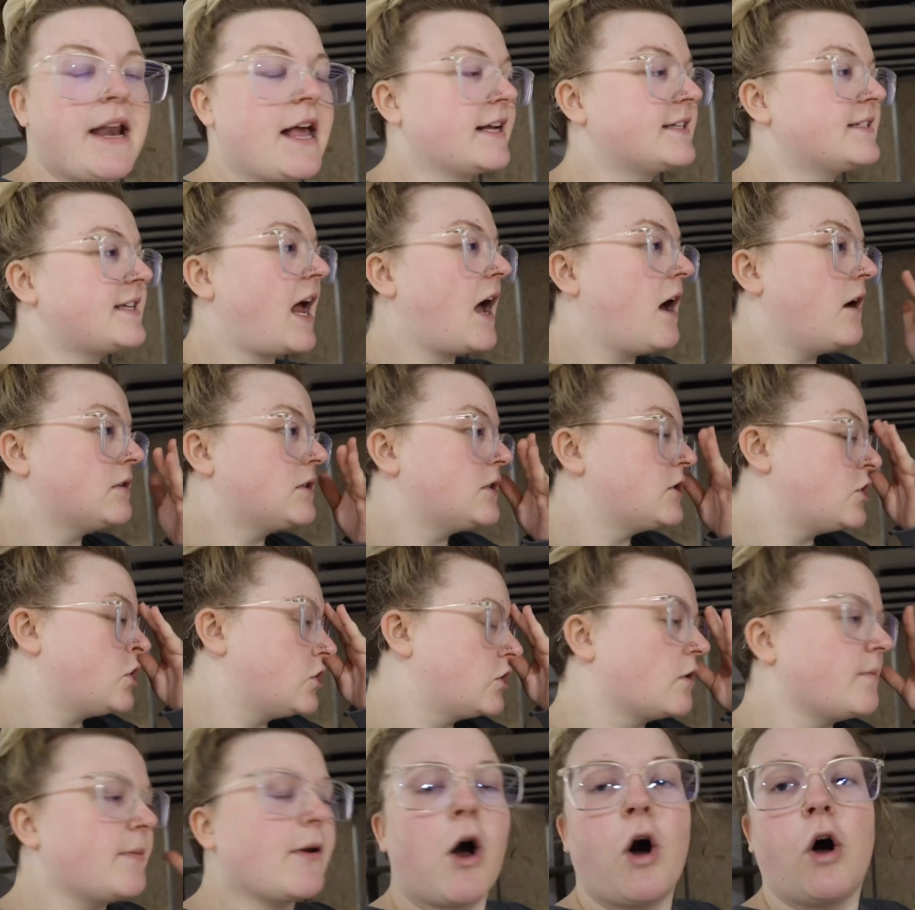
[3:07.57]
next house is
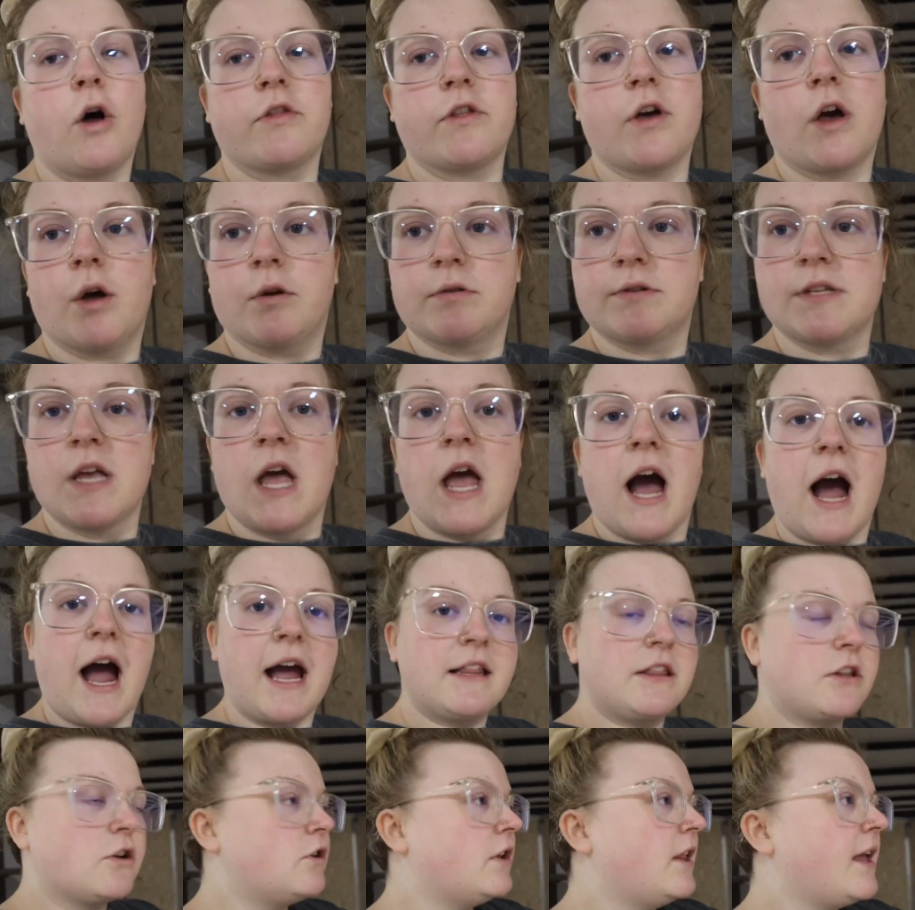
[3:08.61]
just gonna be all those.
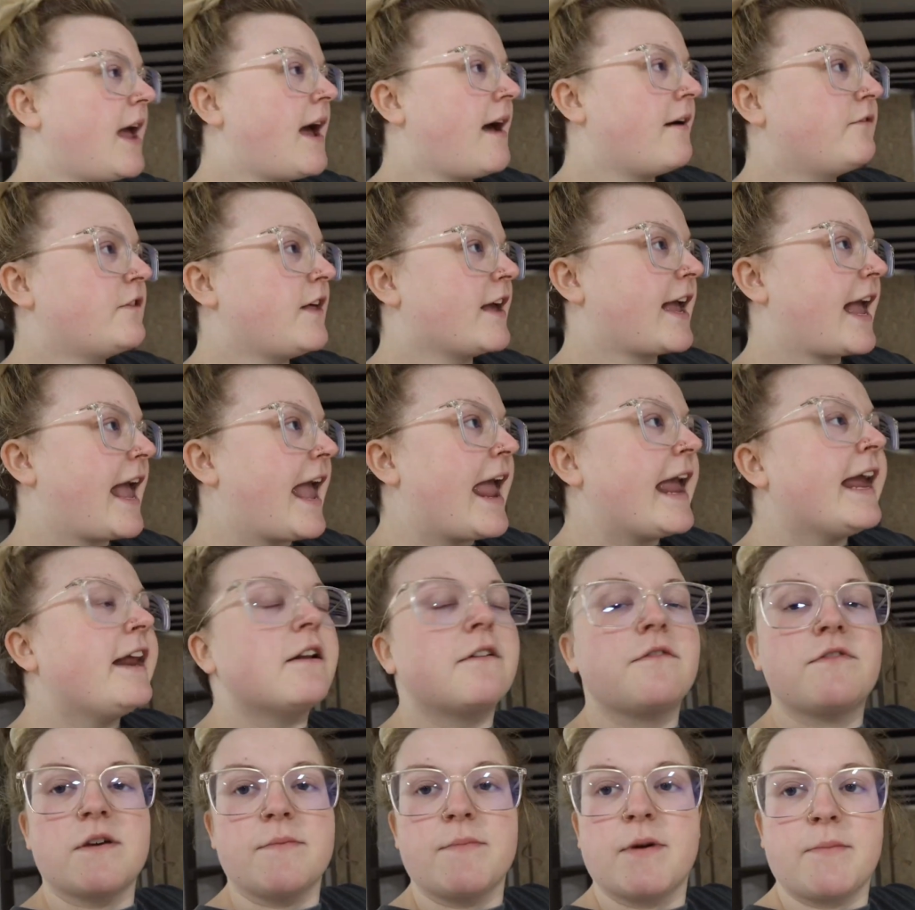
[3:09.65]
I literally have like 8
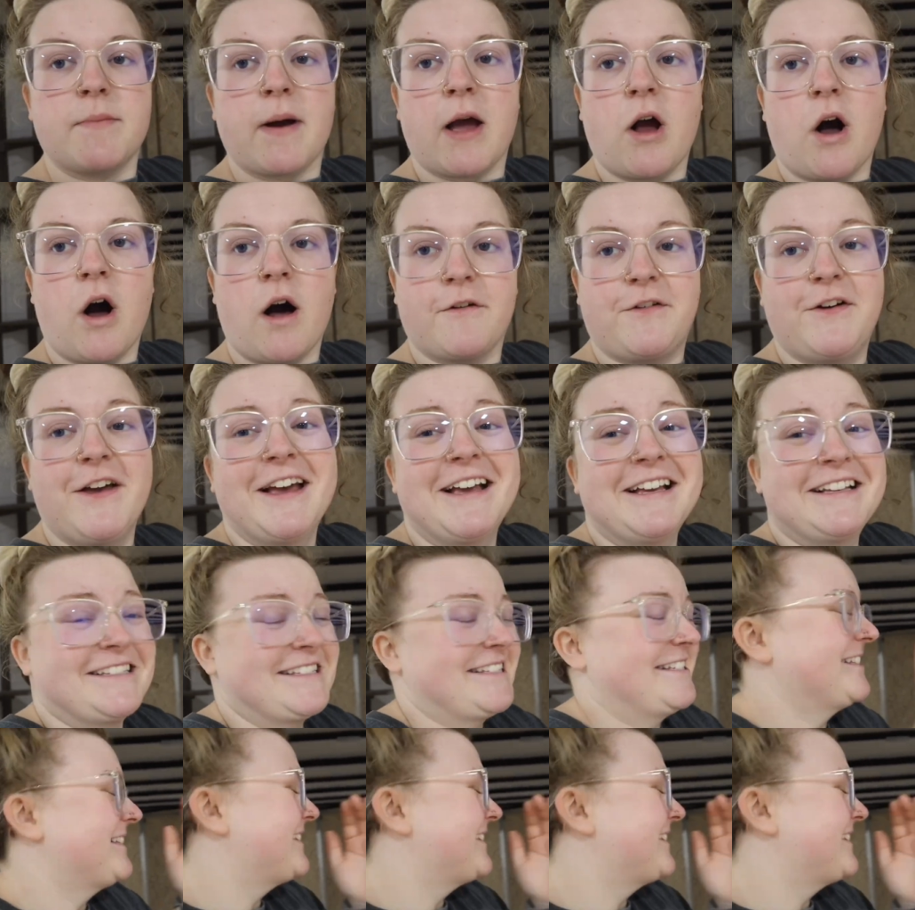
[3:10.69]
of them in my office.